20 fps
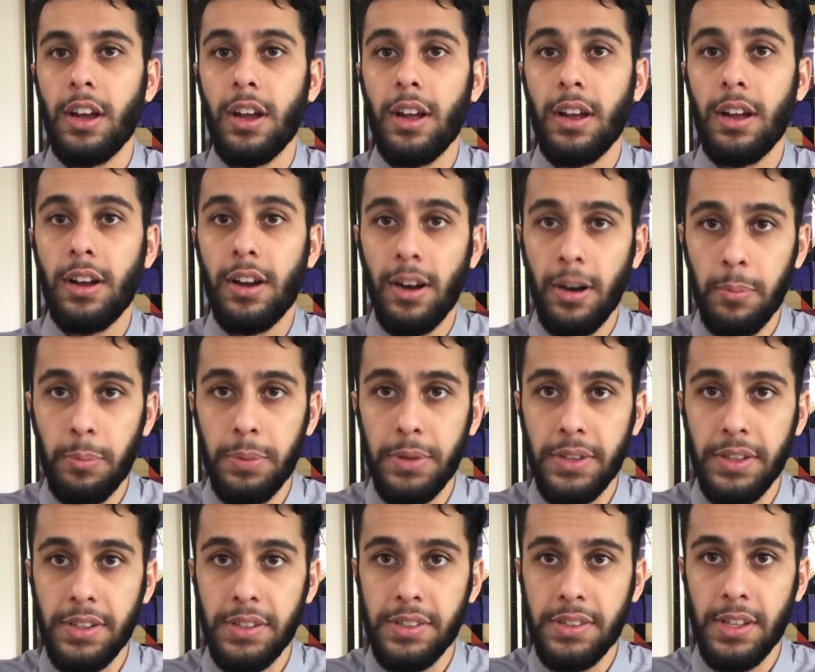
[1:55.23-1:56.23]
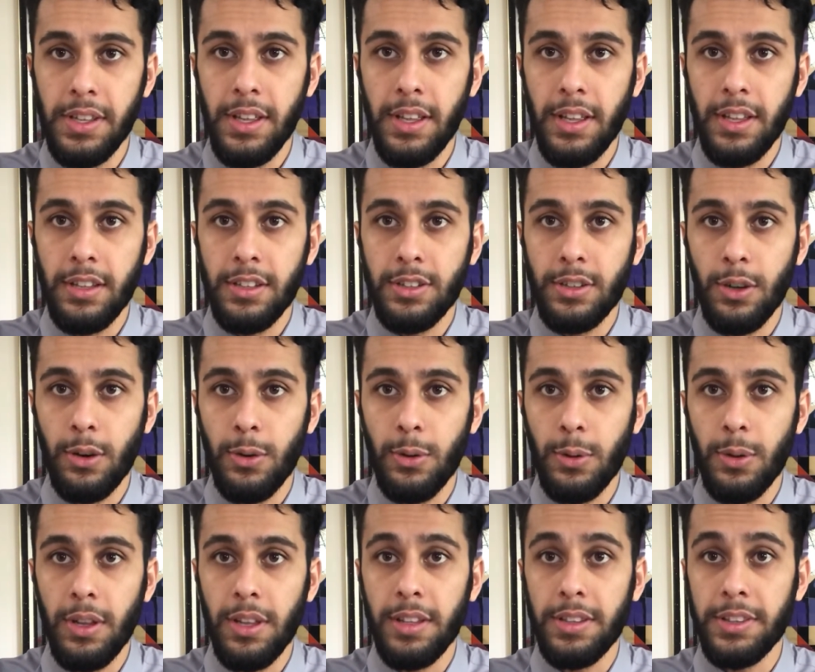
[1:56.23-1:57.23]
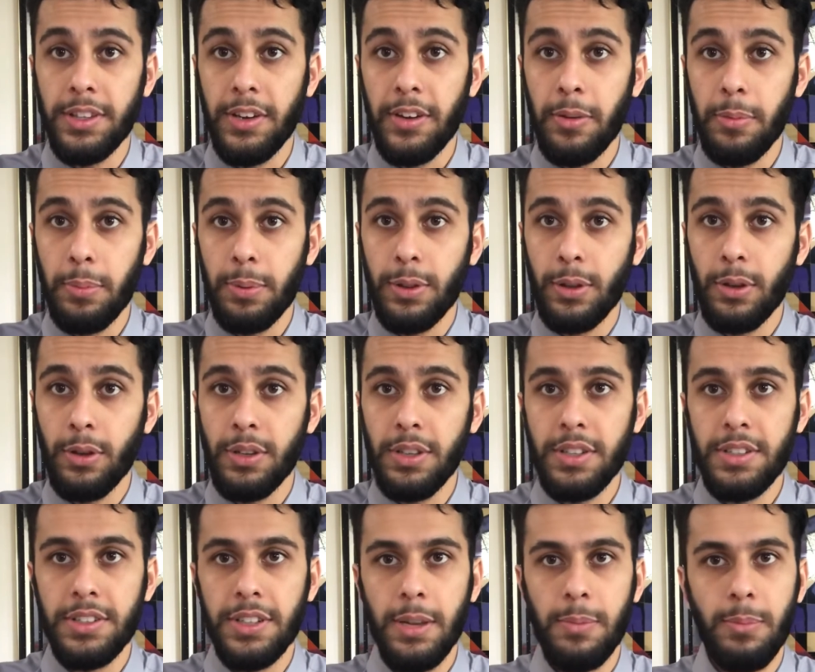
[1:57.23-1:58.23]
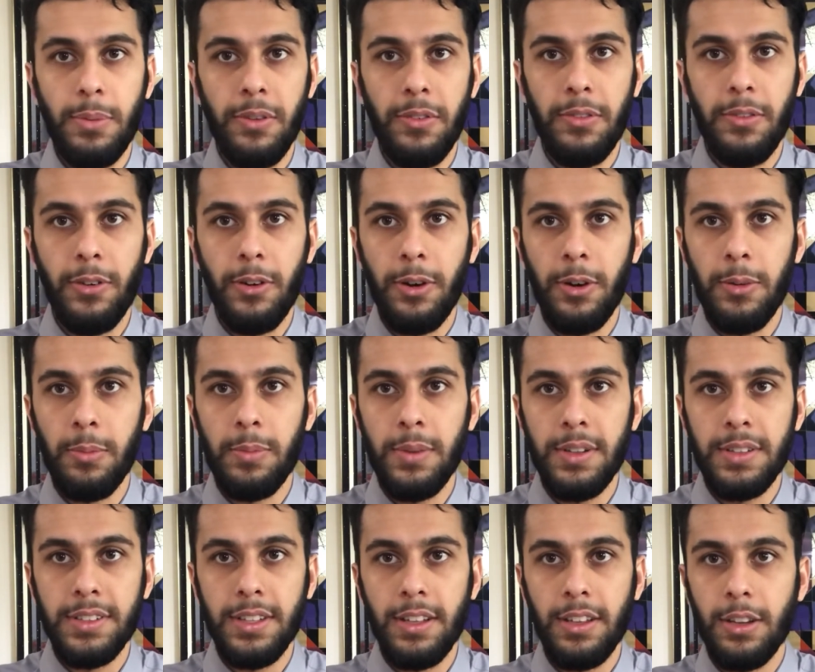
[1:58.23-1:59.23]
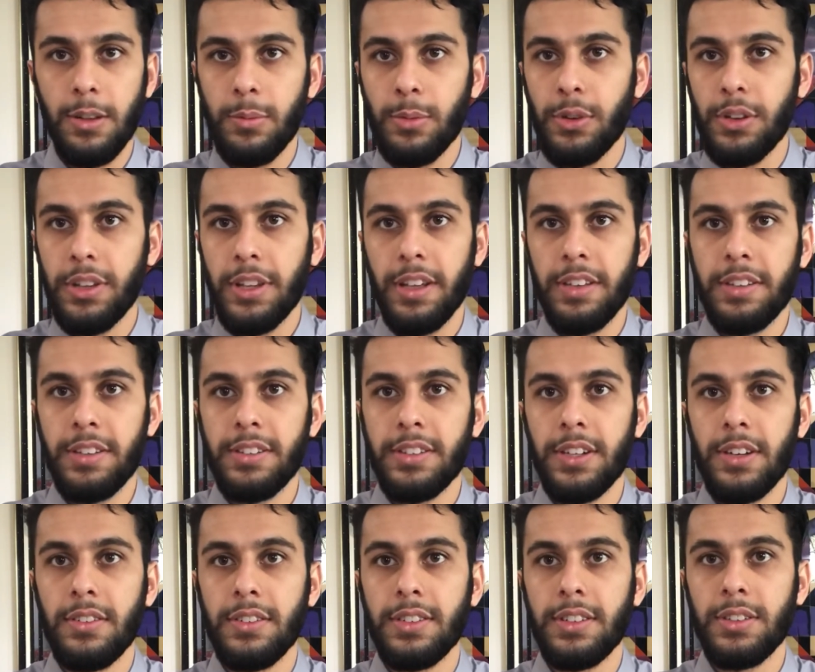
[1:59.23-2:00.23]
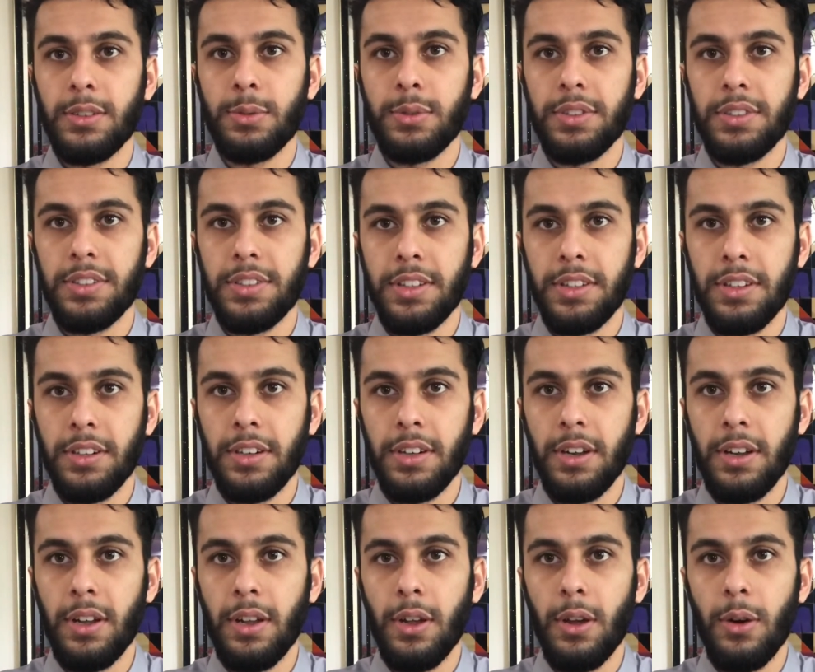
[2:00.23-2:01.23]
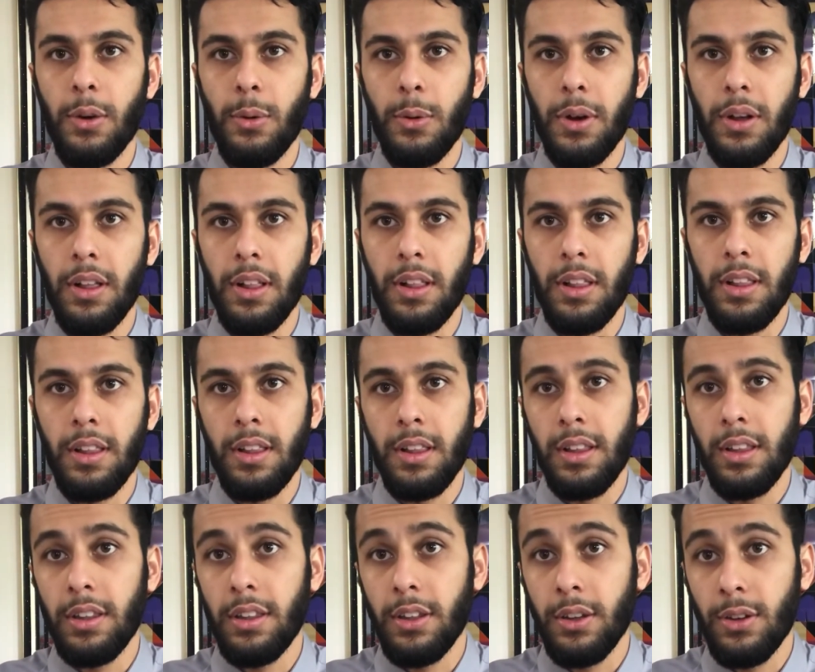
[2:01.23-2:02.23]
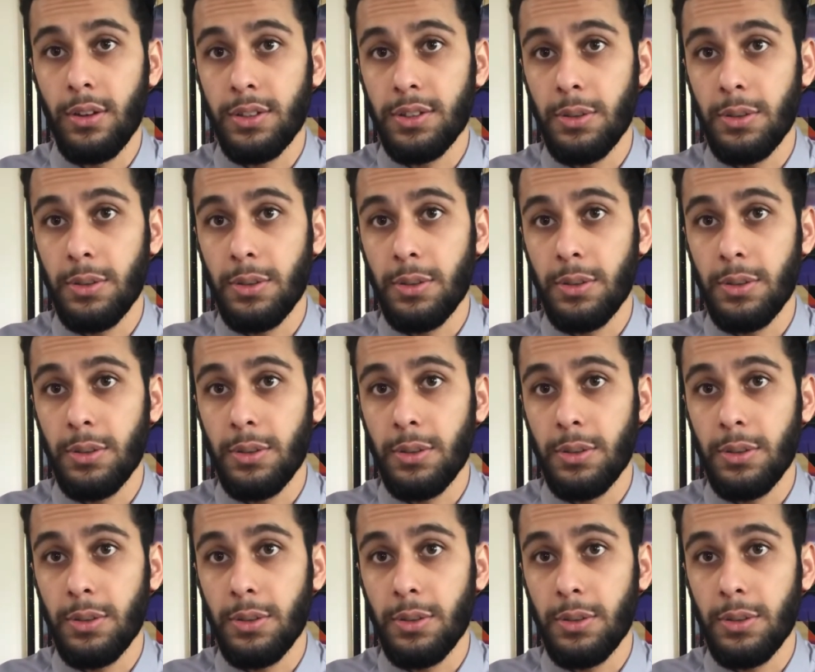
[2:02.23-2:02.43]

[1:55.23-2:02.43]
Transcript: companies so their employees can perform telecommunication services with each other. Well, they also